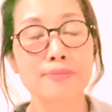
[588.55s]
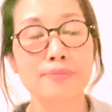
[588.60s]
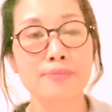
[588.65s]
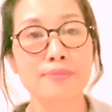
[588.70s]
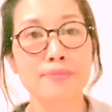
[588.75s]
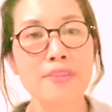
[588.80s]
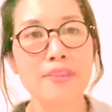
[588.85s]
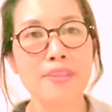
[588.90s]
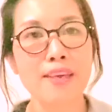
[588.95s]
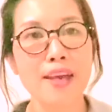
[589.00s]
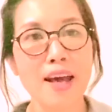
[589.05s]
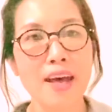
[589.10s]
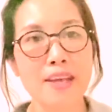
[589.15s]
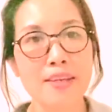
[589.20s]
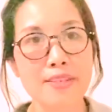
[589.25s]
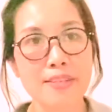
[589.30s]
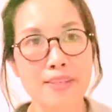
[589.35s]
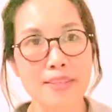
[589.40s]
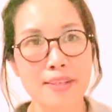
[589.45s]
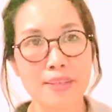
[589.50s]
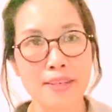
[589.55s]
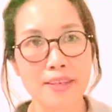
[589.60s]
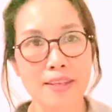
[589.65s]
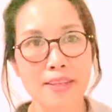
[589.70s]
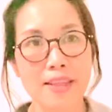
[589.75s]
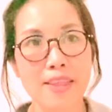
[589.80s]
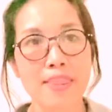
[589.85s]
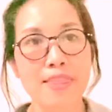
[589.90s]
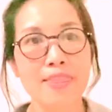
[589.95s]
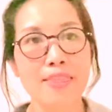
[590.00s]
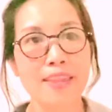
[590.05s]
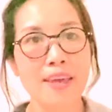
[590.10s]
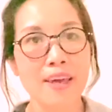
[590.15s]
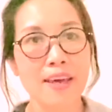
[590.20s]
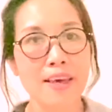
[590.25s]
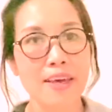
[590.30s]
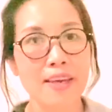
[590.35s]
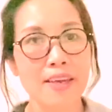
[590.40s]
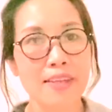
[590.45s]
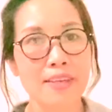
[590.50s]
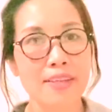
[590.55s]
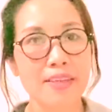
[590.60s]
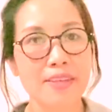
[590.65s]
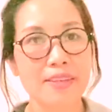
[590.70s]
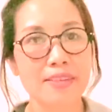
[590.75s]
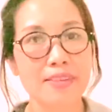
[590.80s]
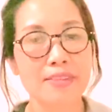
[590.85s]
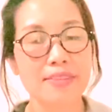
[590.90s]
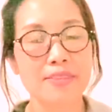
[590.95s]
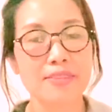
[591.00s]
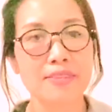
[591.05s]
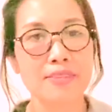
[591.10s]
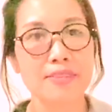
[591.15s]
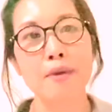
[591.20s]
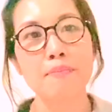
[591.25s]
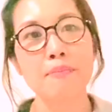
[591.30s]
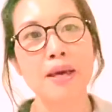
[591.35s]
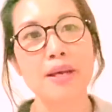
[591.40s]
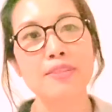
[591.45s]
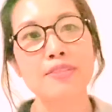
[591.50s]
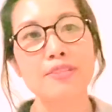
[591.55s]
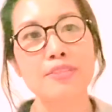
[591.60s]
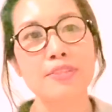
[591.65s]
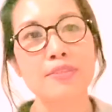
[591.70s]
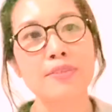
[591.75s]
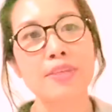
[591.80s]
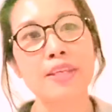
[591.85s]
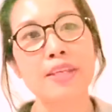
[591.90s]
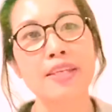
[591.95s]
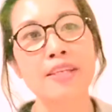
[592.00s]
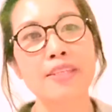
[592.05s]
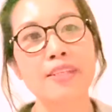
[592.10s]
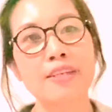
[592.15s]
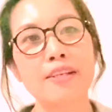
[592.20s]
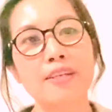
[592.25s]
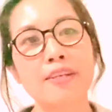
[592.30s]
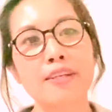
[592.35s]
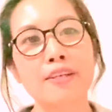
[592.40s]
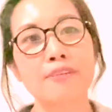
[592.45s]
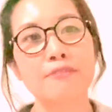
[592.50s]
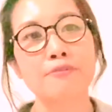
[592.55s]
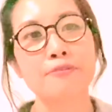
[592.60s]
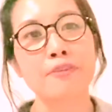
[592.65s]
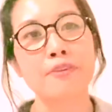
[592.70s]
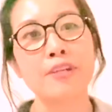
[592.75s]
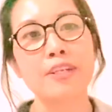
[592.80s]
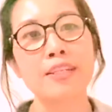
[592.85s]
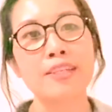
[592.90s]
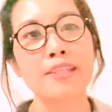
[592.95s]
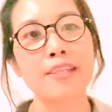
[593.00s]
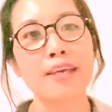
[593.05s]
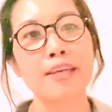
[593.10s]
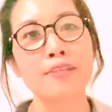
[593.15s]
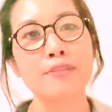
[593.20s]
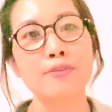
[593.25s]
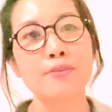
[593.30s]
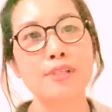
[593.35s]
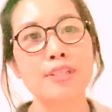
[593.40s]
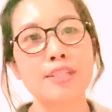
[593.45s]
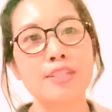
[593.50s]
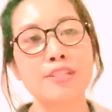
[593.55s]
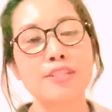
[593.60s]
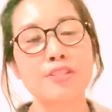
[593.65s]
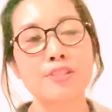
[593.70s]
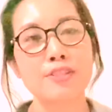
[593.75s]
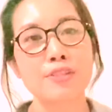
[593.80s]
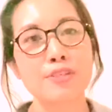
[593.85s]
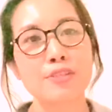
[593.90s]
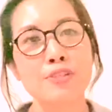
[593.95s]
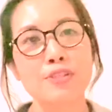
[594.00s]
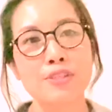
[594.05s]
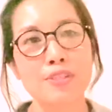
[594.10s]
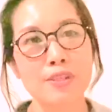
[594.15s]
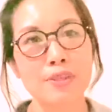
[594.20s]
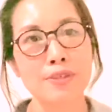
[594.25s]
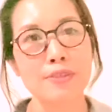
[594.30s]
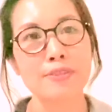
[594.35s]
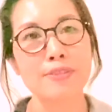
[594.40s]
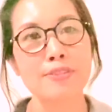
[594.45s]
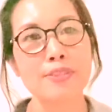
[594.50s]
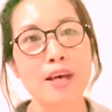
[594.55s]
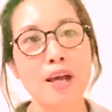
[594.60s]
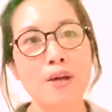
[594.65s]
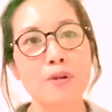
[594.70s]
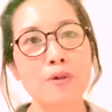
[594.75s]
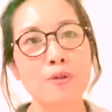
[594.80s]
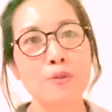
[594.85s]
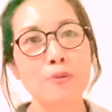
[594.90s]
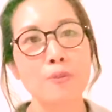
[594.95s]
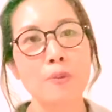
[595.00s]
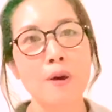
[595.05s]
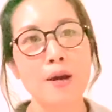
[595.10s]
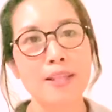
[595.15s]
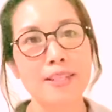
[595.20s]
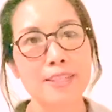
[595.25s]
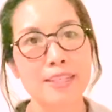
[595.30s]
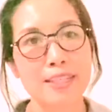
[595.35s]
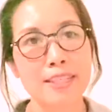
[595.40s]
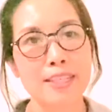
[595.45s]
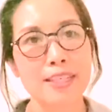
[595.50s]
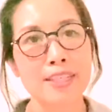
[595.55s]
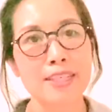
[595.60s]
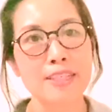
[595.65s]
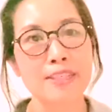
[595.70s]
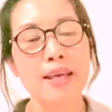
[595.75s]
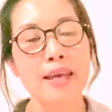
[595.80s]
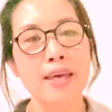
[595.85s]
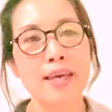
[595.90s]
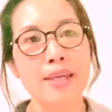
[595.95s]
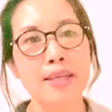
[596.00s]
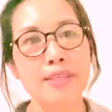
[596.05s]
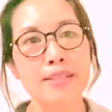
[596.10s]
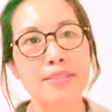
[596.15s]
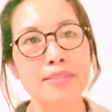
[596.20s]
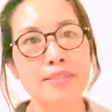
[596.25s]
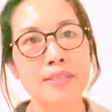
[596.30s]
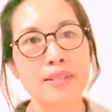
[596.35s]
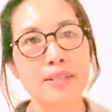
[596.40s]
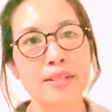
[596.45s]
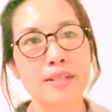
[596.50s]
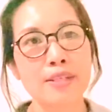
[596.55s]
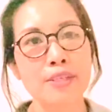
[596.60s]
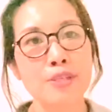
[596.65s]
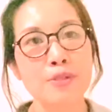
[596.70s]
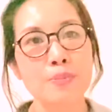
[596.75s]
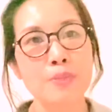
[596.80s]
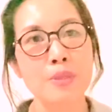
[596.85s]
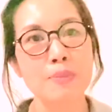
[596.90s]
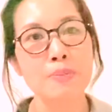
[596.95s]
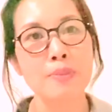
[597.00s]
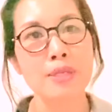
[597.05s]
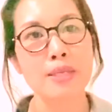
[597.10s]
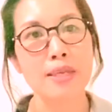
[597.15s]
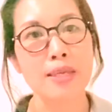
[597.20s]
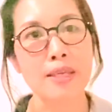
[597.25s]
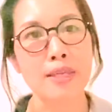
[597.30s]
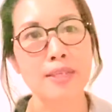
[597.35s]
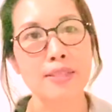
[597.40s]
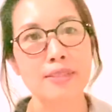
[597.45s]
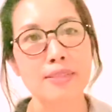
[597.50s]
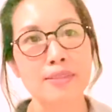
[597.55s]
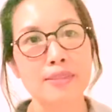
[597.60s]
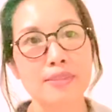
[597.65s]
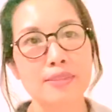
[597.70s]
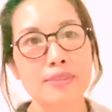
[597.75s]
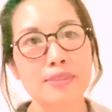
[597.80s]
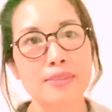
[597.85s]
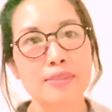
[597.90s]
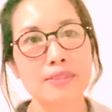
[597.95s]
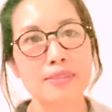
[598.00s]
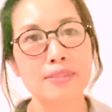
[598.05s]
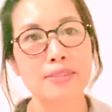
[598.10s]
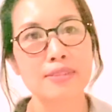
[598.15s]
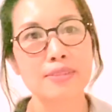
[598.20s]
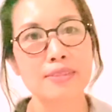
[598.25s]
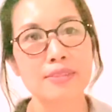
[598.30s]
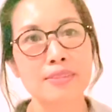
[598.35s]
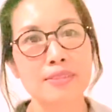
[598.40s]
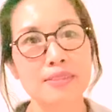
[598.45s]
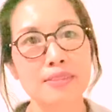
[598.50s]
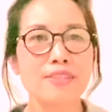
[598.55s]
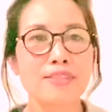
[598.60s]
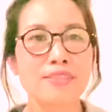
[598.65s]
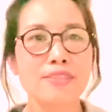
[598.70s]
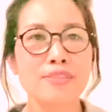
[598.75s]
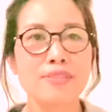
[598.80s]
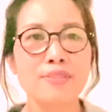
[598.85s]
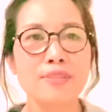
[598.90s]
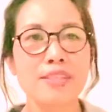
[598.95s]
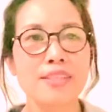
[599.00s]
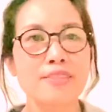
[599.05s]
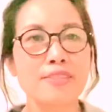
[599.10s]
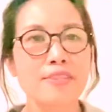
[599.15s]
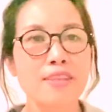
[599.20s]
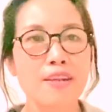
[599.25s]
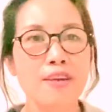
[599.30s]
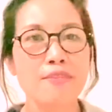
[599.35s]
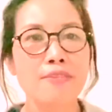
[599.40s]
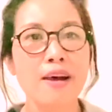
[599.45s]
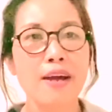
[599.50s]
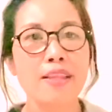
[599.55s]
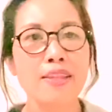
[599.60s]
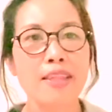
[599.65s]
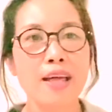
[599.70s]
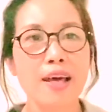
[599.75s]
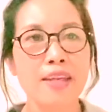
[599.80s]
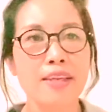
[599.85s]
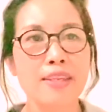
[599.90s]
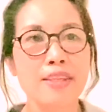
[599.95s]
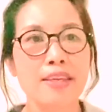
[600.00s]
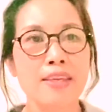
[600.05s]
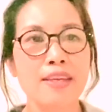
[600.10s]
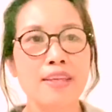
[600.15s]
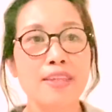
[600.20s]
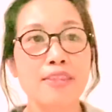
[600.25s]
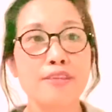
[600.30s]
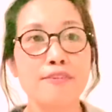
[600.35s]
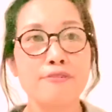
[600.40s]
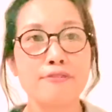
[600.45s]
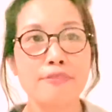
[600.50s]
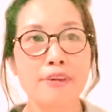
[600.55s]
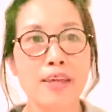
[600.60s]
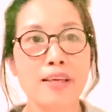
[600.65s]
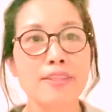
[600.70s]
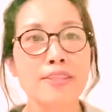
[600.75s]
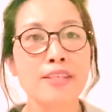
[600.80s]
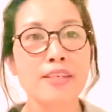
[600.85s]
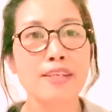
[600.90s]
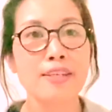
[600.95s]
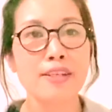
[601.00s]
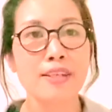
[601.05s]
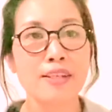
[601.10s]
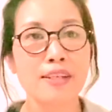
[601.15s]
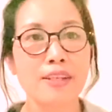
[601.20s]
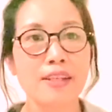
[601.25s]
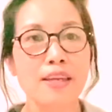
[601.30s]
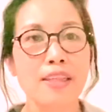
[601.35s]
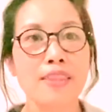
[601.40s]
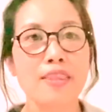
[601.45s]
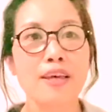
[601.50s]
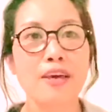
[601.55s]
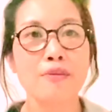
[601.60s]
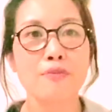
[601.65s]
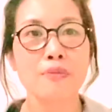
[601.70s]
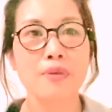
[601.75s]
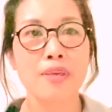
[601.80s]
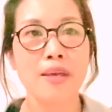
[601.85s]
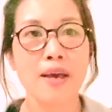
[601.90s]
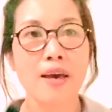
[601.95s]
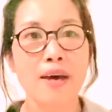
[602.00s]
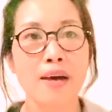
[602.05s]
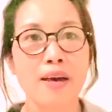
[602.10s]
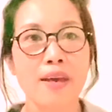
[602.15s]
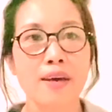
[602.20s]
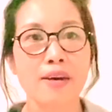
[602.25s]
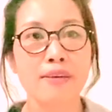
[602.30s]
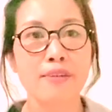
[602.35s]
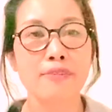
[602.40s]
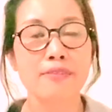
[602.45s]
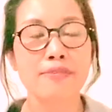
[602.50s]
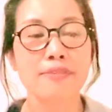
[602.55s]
the idea that mastering a foreign language shows our quality as a human being. So instead of highlighting the failure that we have